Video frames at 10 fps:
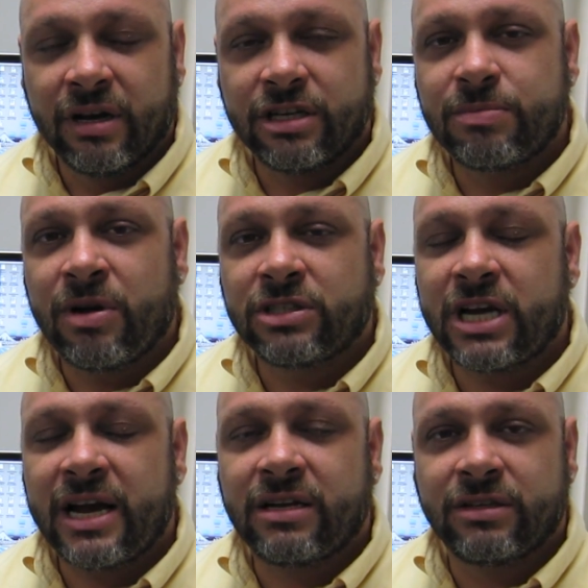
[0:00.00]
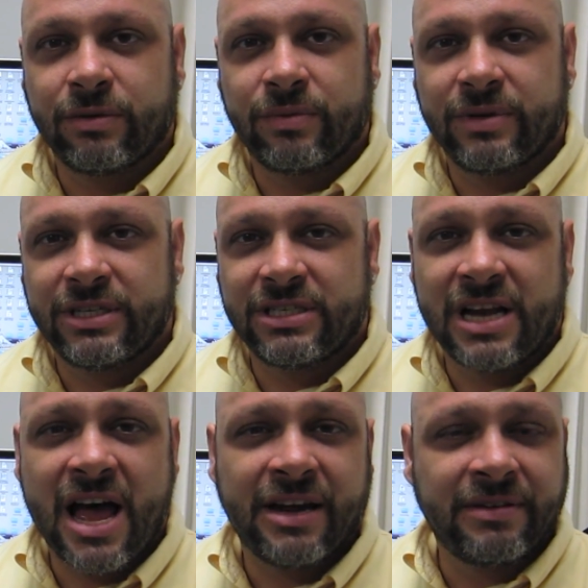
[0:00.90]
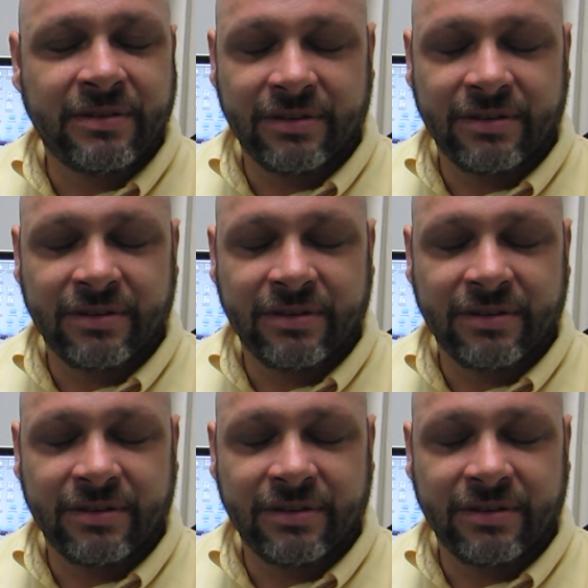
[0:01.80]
a small child is not